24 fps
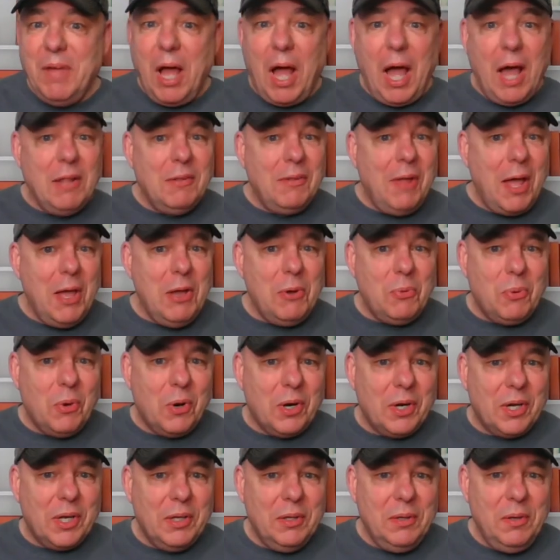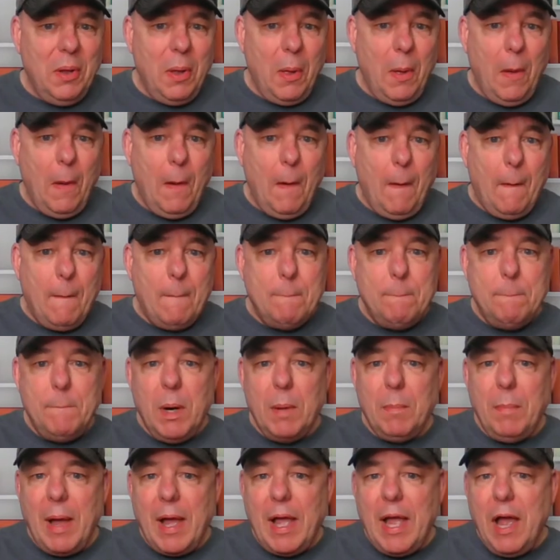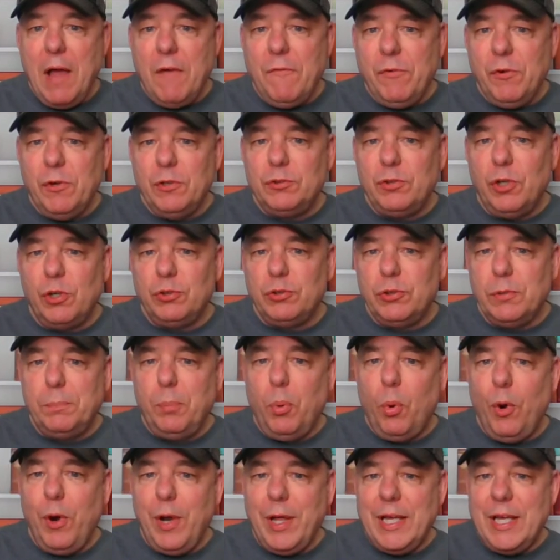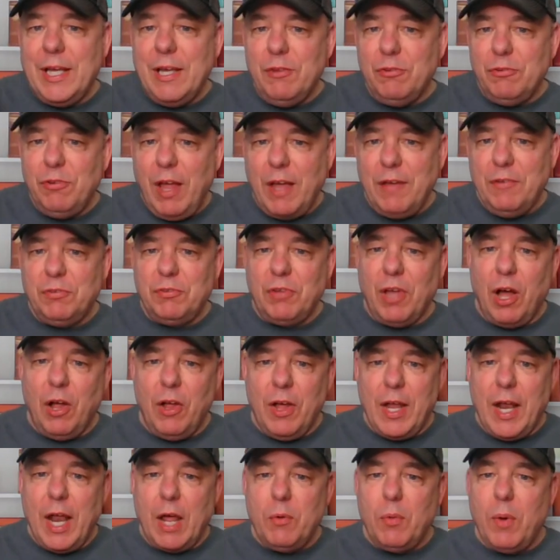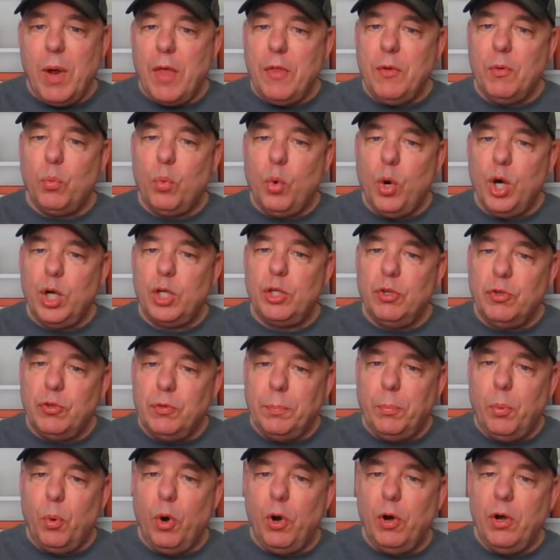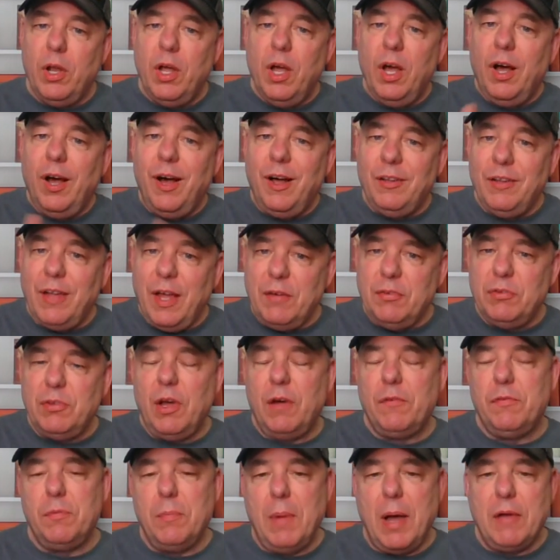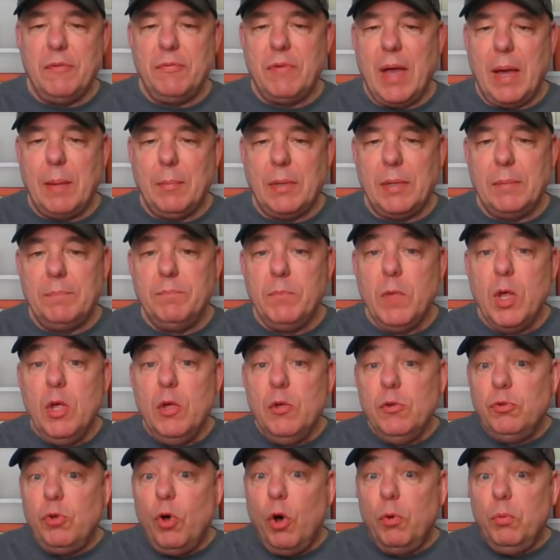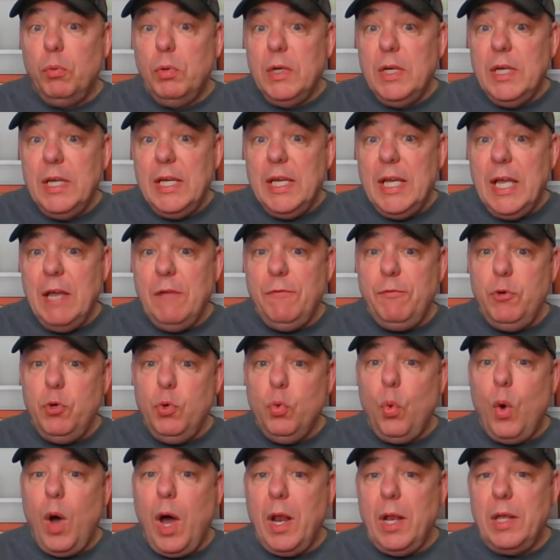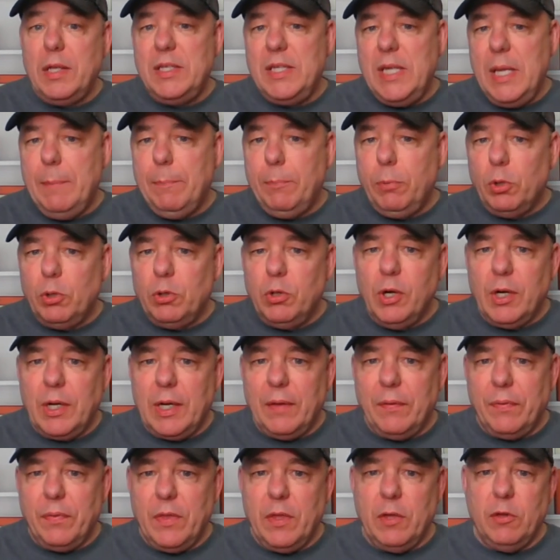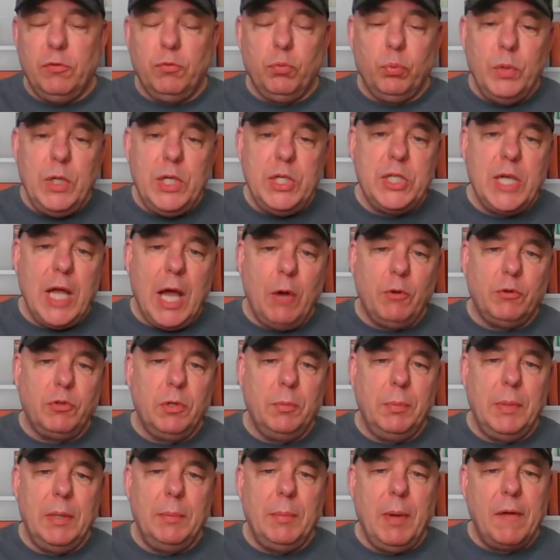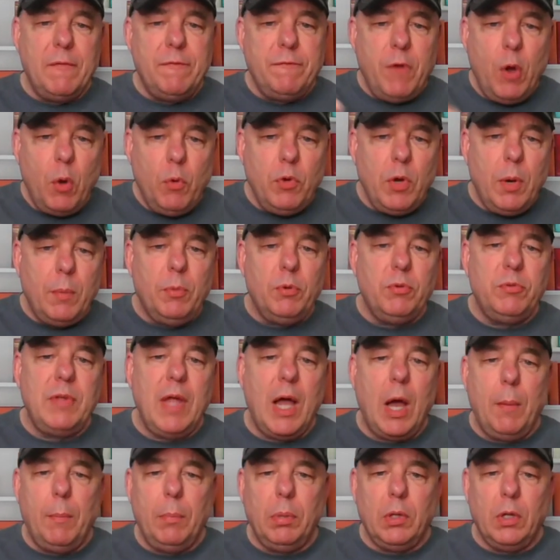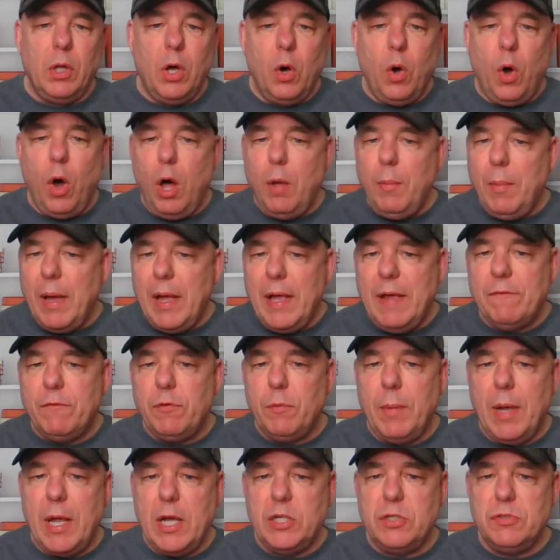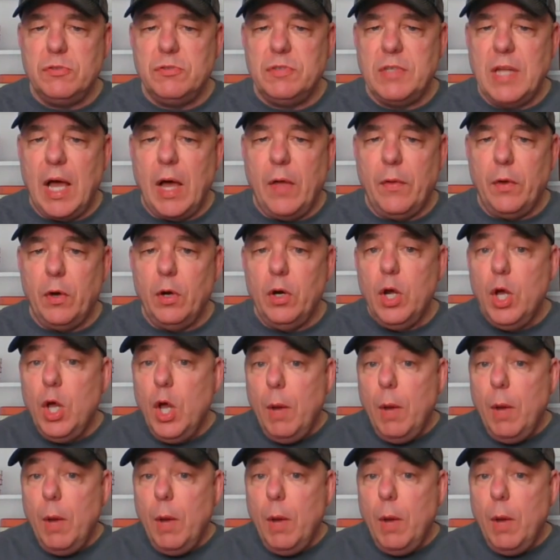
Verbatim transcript: I like working, but my efforts are supporting his lifestyle, and I'd rather work to support a lifestyle for my family. So if you want a deeper look at this, reach out to me. My phone number is down below. All my information is down there.